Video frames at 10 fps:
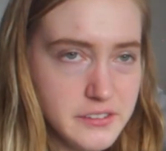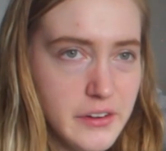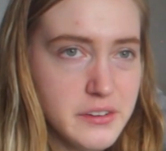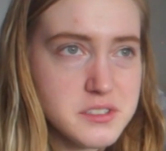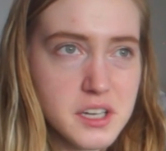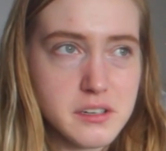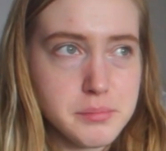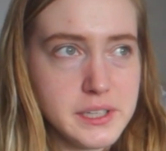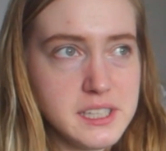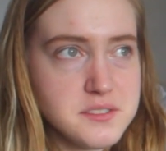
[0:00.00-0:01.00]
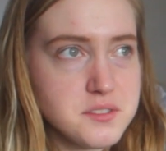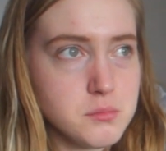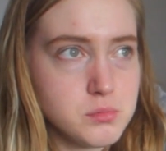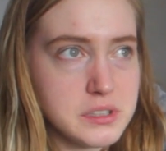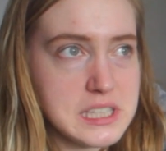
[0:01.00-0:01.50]
Not a ton of plants
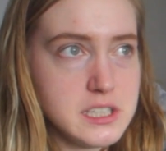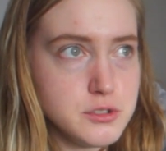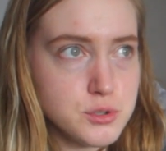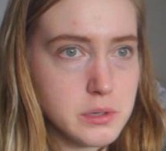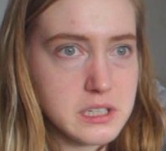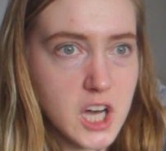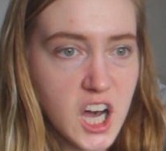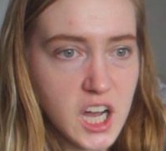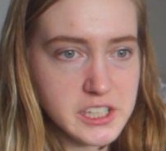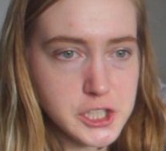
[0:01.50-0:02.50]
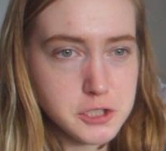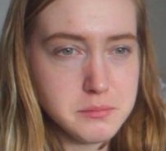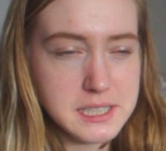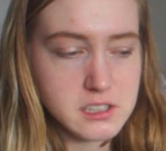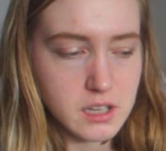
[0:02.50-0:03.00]
really enjoy a hot,
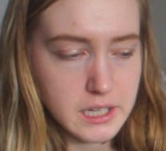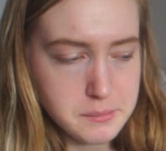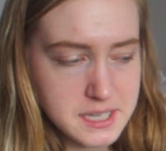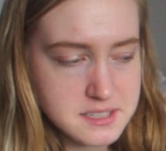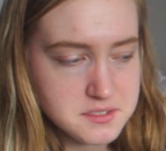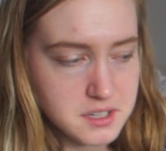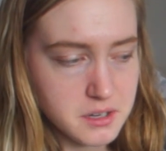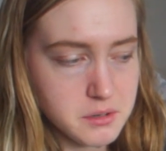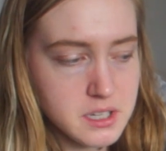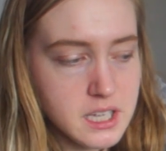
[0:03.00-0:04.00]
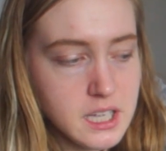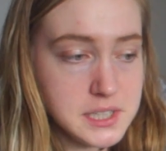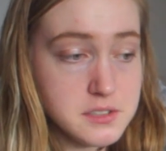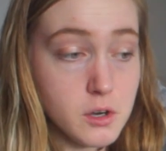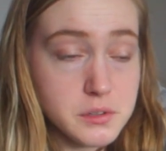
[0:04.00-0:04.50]
humid climate, so
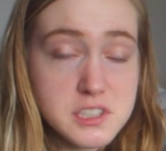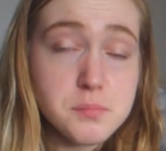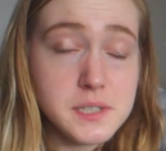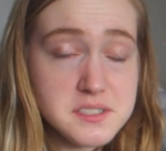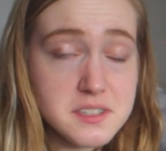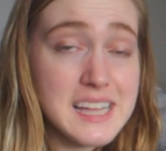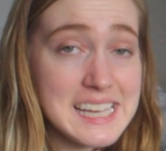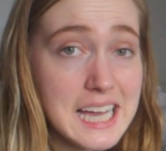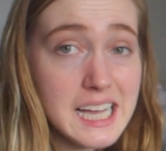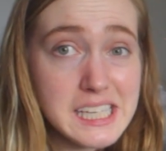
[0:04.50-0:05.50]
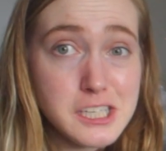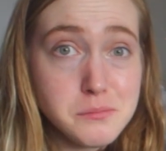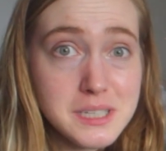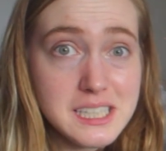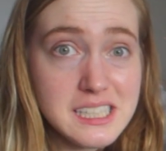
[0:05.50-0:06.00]
all these plants like high
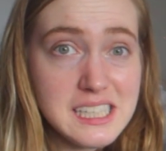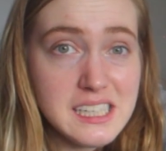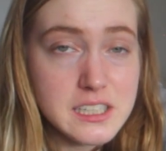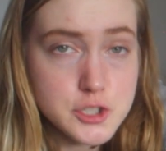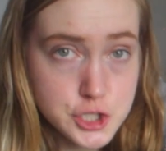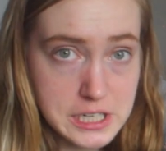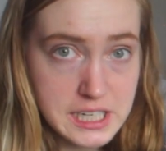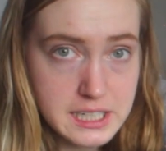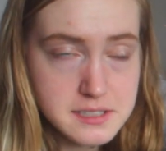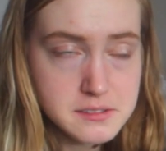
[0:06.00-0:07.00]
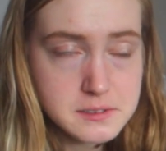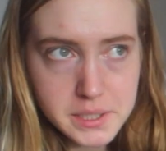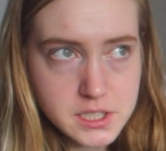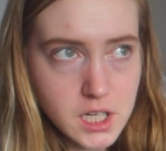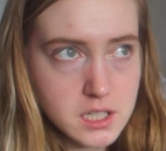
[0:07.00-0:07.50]
humidity and shade,
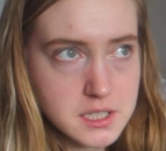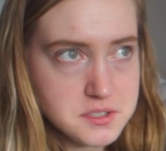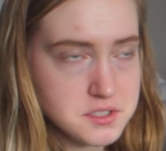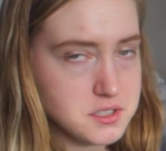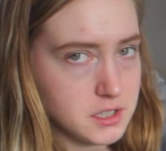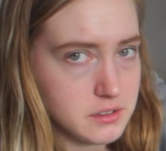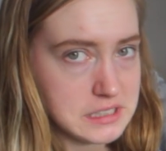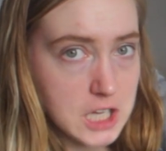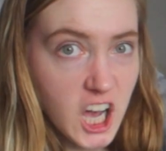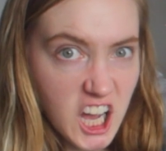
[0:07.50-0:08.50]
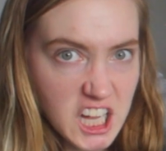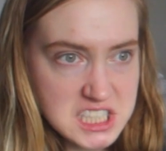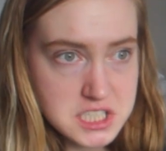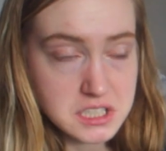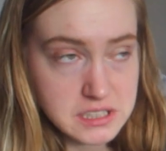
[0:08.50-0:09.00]
but not necessarily
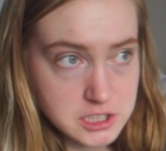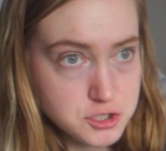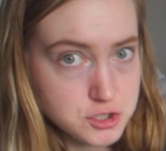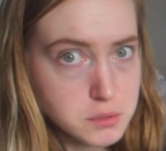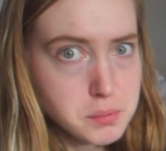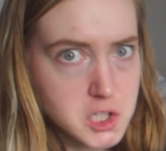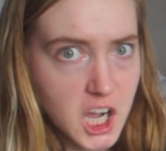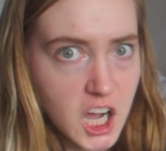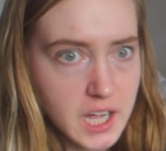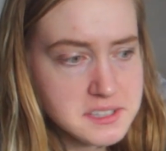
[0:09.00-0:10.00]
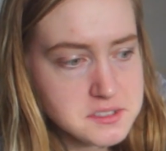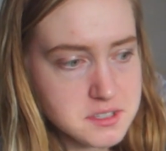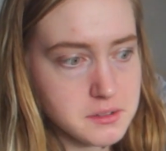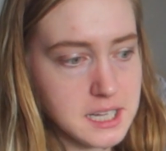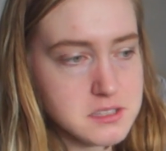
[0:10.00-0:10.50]
hot, like super hot,
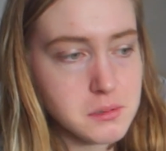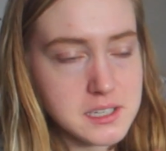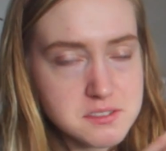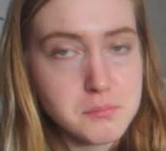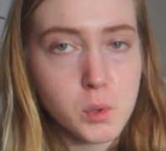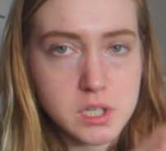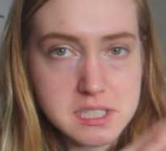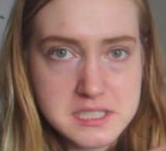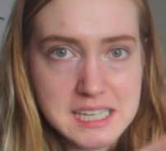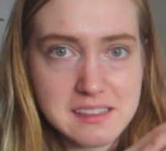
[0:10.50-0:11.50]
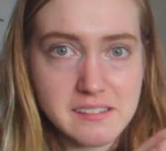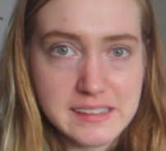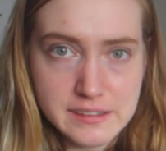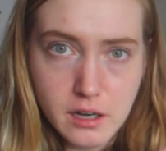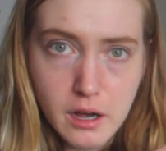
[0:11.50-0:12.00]
so that's why it's important to take the
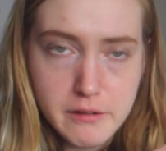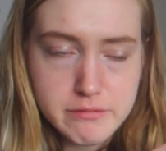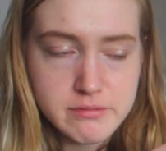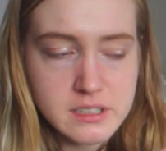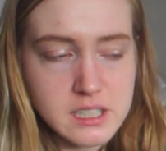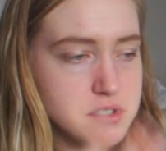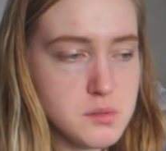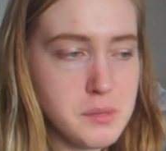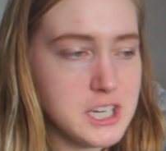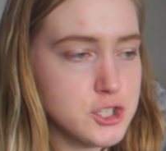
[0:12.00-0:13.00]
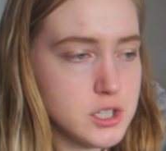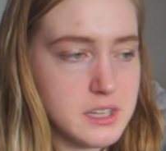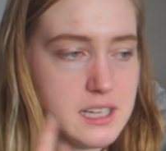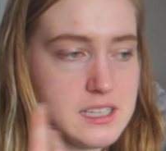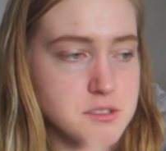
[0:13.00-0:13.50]
lid off, just to make sure
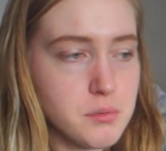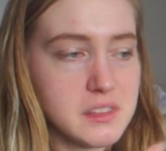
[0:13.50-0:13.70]
that it's